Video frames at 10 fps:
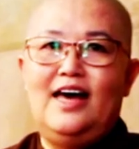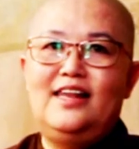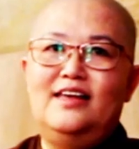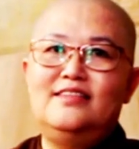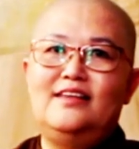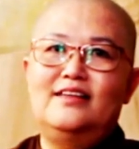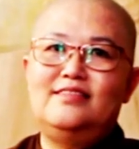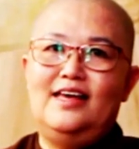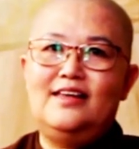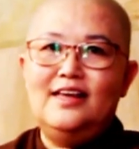and
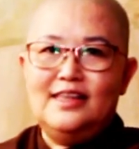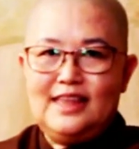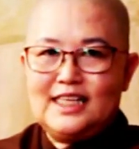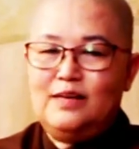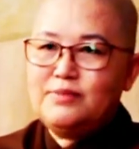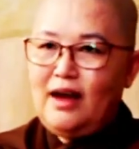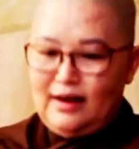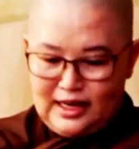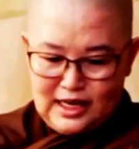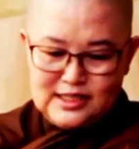then they keep
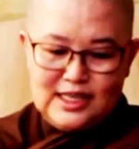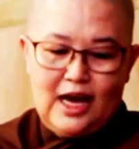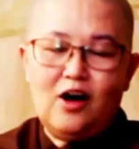telling us like,